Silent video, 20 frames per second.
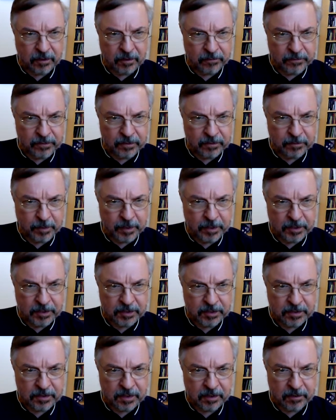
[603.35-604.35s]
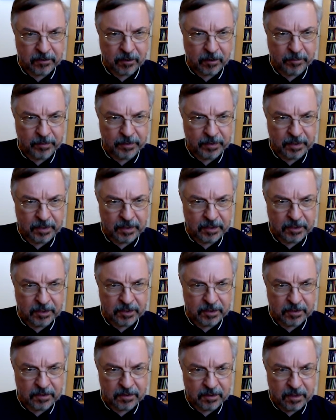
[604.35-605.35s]
of these patients had
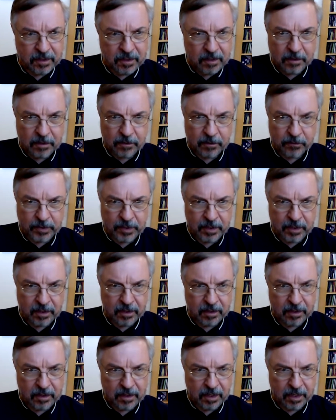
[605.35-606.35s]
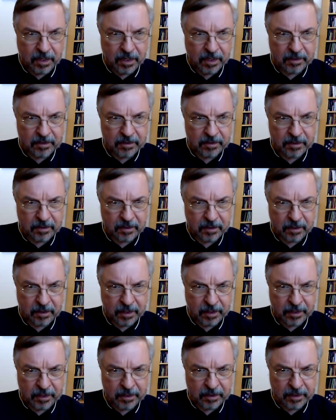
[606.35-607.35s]
complications. 3 had
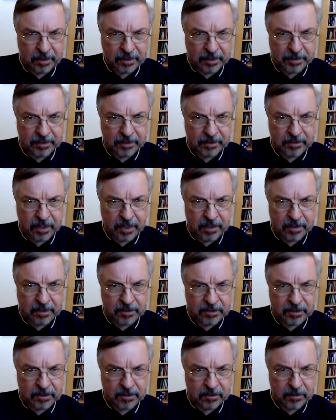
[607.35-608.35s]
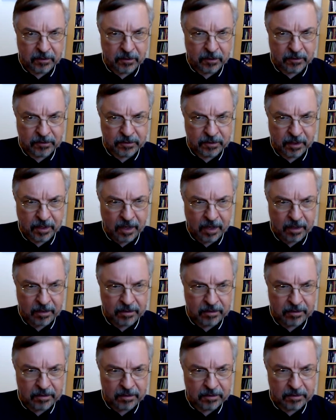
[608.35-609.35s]
latex allergies and lost their
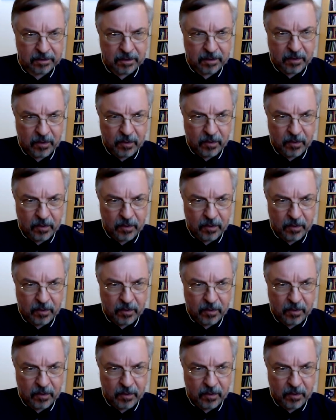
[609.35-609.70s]
catheters.